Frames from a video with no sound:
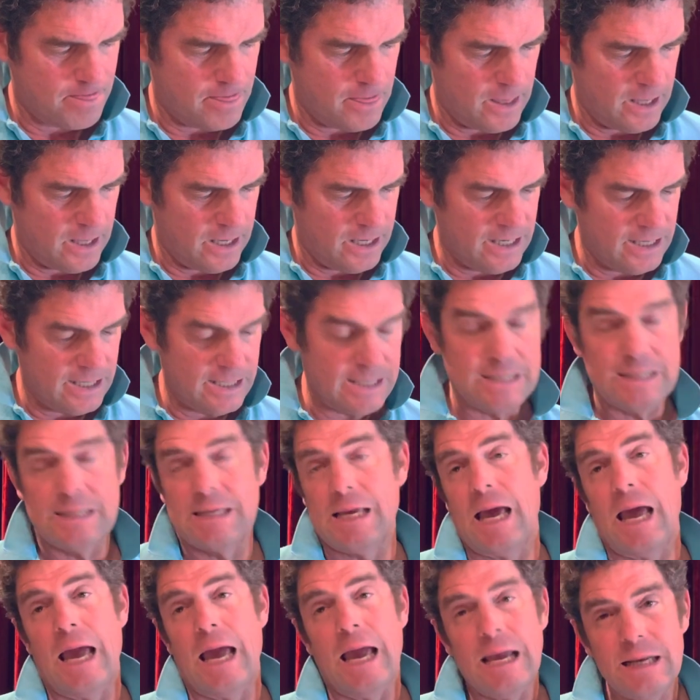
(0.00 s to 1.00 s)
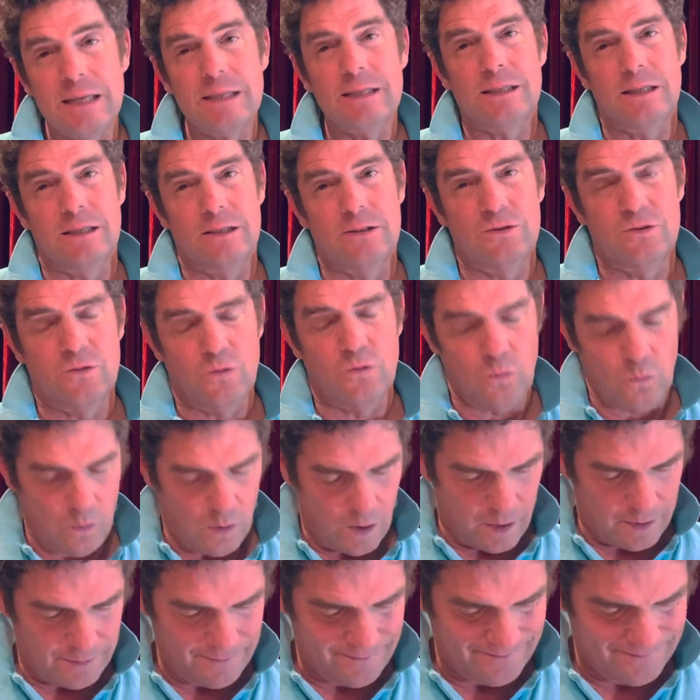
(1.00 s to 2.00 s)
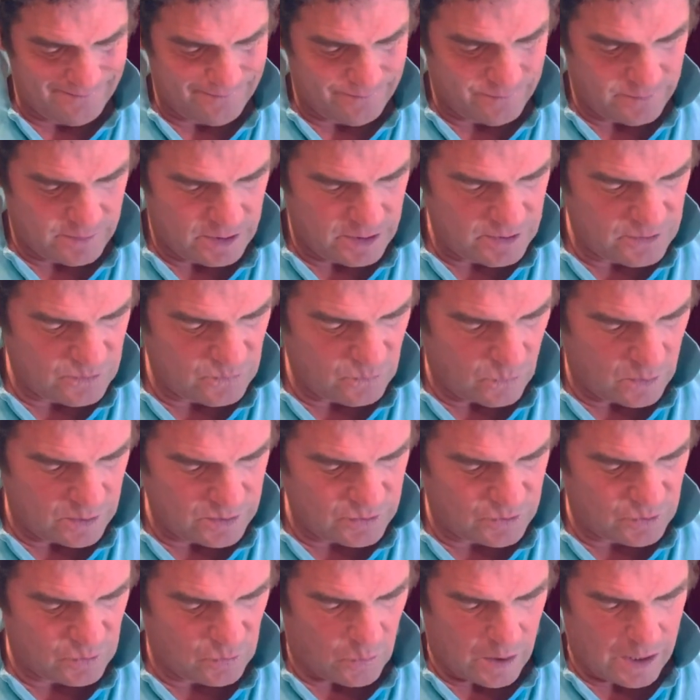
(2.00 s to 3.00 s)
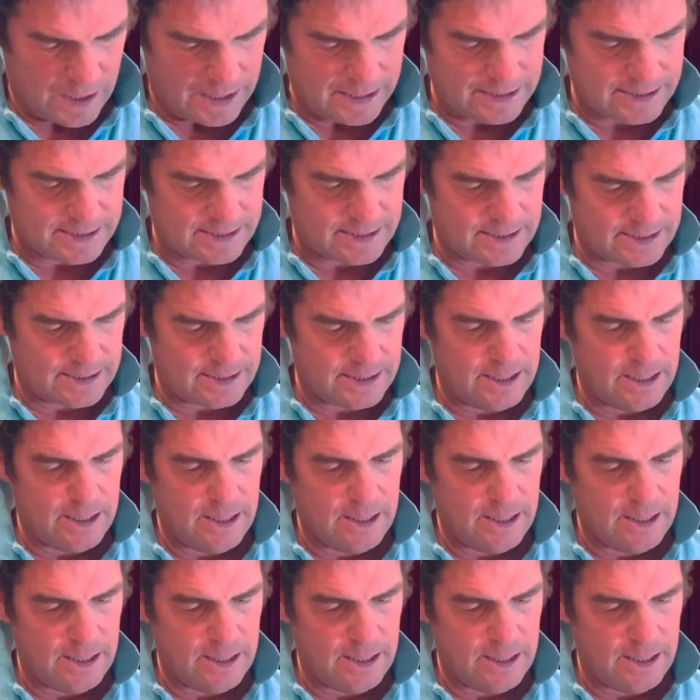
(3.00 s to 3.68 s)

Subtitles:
He's 18-1. He's won twice.